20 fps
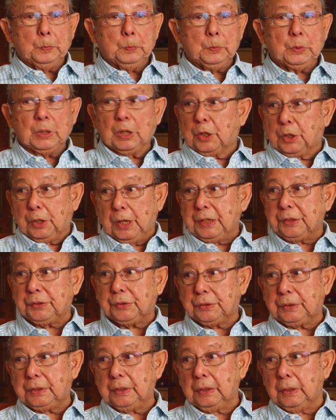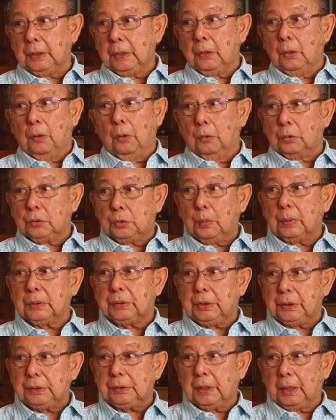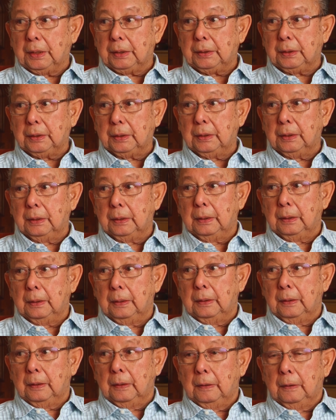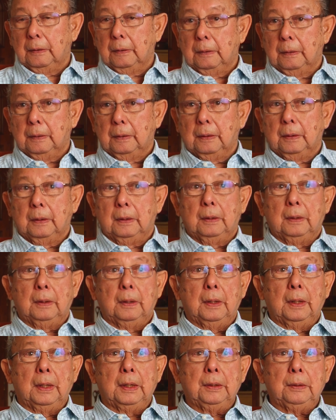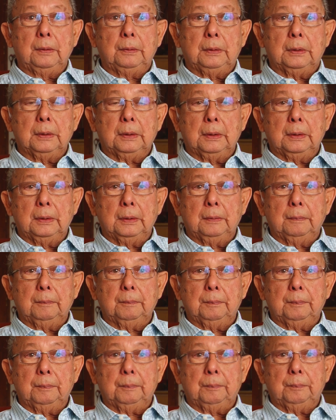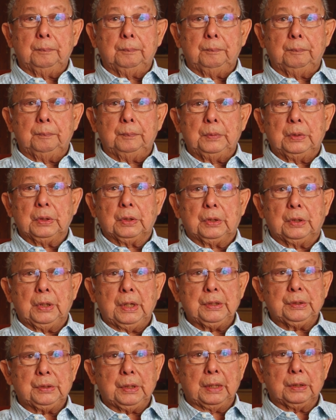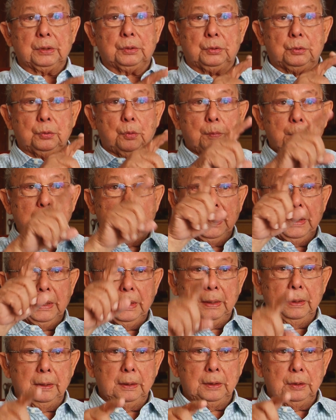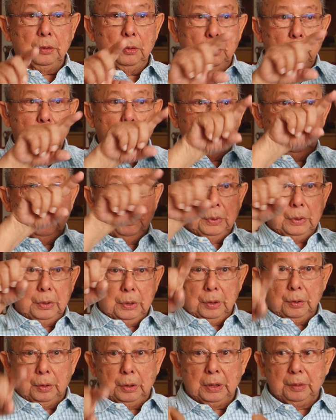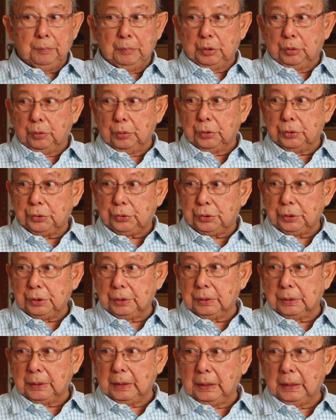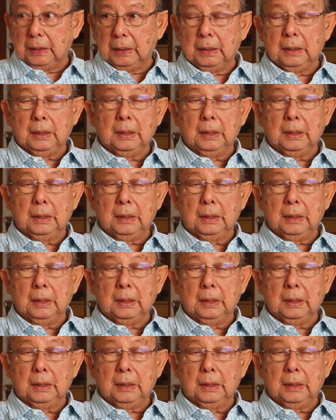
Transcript: the crest, also was his idea. And the crest had so many, in between the shield there,